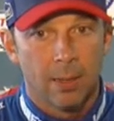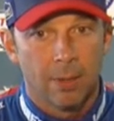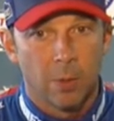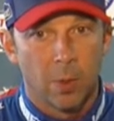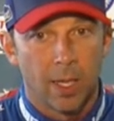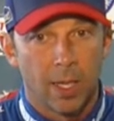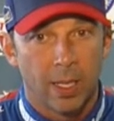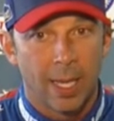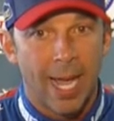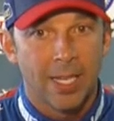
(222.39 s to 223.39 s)
For
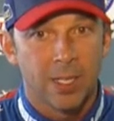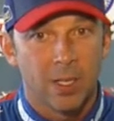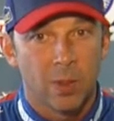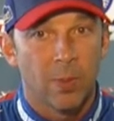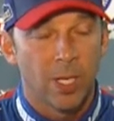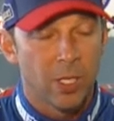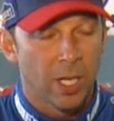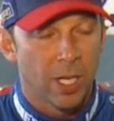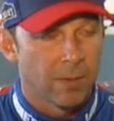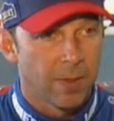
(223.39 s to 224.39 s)
that last green-white
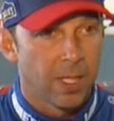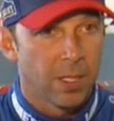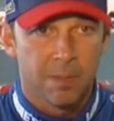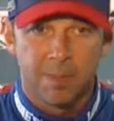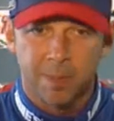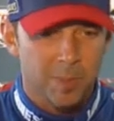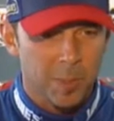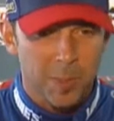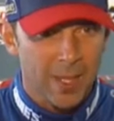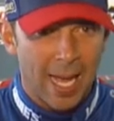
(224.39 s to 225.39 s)
checker finish,
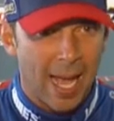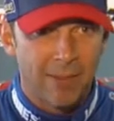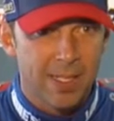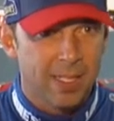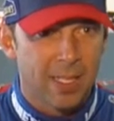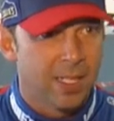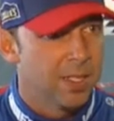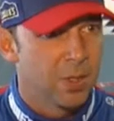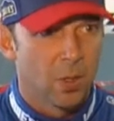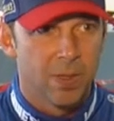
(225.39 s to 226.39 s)
obviously he
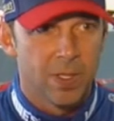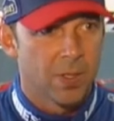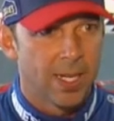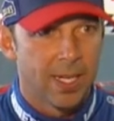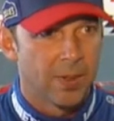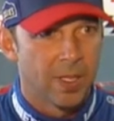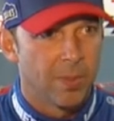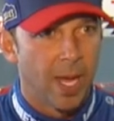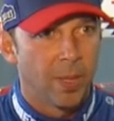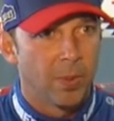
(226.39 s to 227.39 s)
just drove it straight down to the
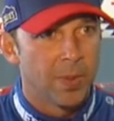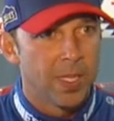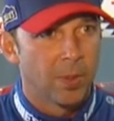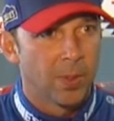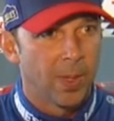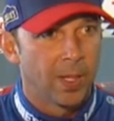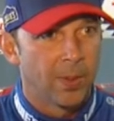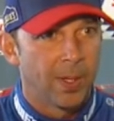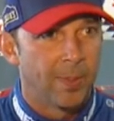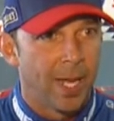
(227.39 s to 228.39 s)
bottom and was able to rail
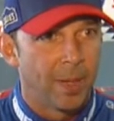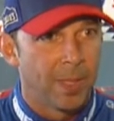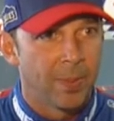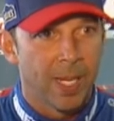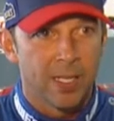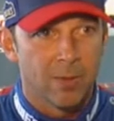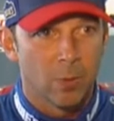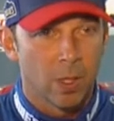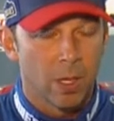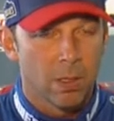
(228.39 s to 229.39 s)
around the bottom and get past the
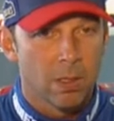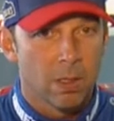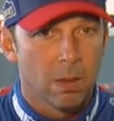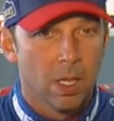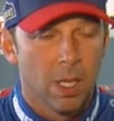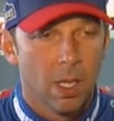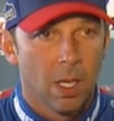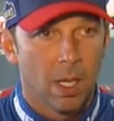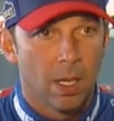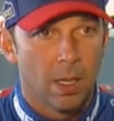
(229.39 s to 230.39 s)
four car. So
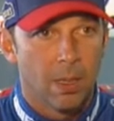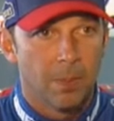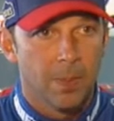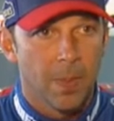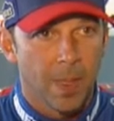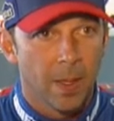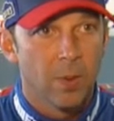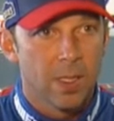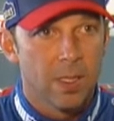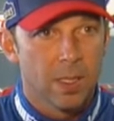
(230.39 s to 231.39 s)

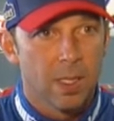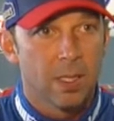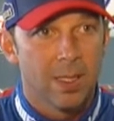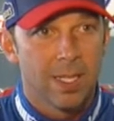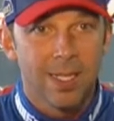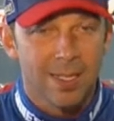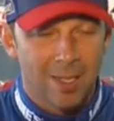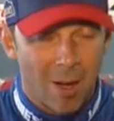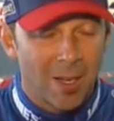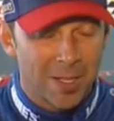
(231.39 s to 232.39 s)
this is
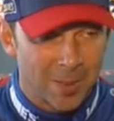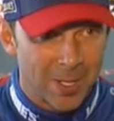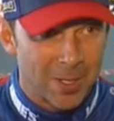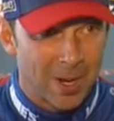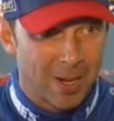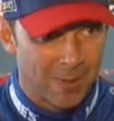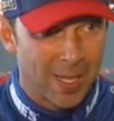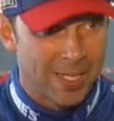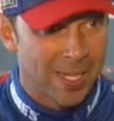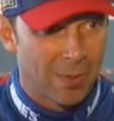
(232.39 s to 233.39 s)
an awesome racetrack from
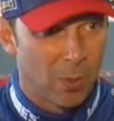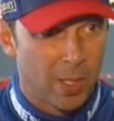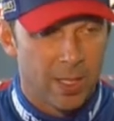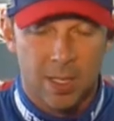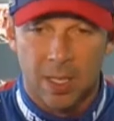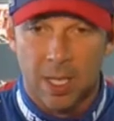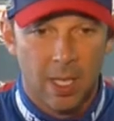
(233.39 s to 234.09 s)
that standpoint. It's